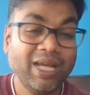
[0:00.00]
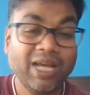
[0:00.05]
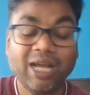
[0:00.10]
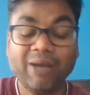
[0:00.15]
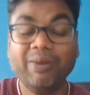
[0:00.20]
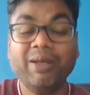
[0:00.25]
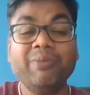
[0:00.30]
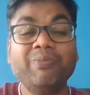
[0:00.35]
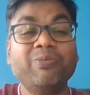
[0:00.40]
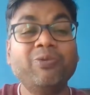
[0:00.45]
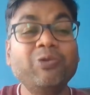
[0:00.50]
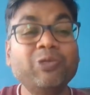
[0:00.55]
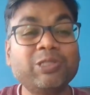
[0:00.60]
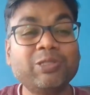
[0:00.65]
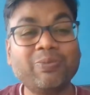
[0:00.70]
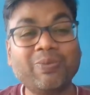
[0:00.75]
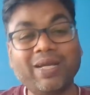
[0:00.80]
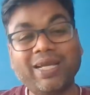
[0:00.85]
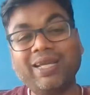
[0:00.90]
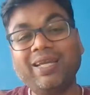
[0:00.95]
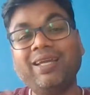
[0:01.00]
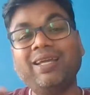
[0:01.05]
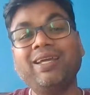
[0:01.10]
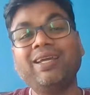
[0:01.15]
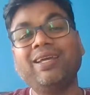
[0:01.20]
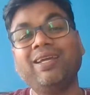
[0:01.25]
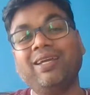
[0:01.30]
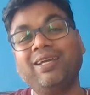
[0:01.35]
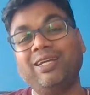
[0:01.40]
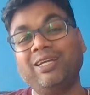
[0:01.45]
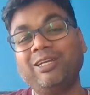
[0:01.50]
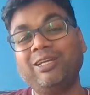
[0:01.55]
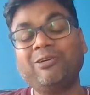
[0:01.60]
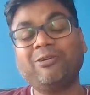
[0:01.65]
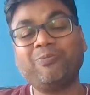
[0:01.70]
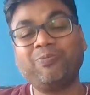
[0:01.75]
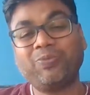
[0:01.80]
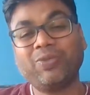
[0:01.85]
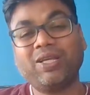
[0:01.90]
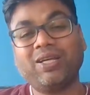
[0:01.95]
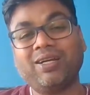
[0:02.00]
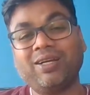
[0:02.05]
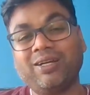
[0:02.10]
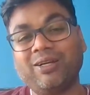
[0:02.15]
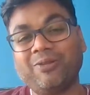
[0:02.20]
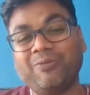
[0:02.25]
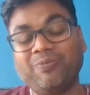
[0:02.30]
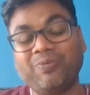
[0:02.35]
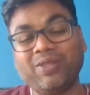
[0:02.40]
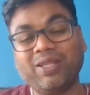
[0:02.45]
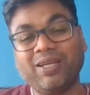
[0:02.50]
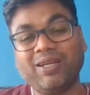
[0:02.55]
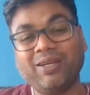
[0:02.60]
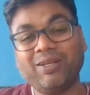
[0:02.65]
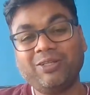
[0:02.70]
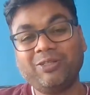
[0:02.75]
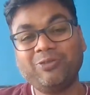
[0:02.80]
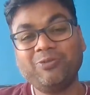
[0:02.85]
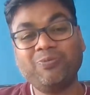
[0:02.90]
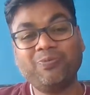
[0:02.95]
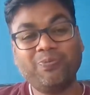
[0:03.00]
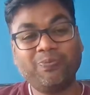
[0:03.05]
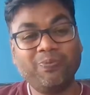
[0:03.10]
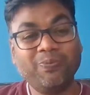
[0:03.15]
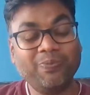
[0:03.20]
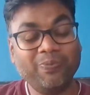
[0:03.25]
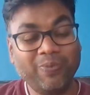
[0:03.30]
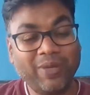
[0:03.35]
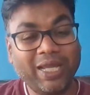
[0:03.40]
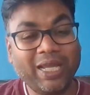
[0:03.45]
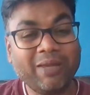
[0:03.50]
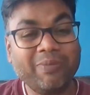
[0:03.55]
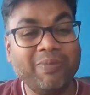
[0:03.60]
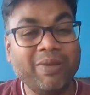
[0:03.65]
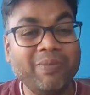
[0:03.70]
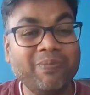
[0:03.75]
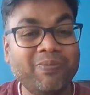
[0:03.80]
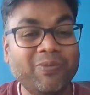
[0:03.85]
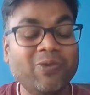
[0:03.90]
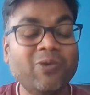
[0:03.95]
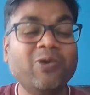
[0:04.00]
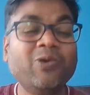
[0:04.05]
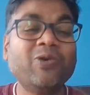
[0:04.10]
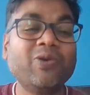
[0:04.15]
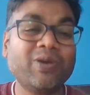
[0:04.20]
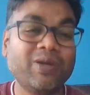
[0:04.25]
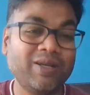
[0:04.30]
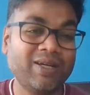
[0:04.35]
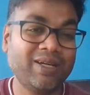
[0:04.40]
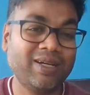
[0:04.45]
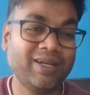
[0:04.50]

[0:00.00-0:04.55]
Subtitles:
I mean, boost my, to make me more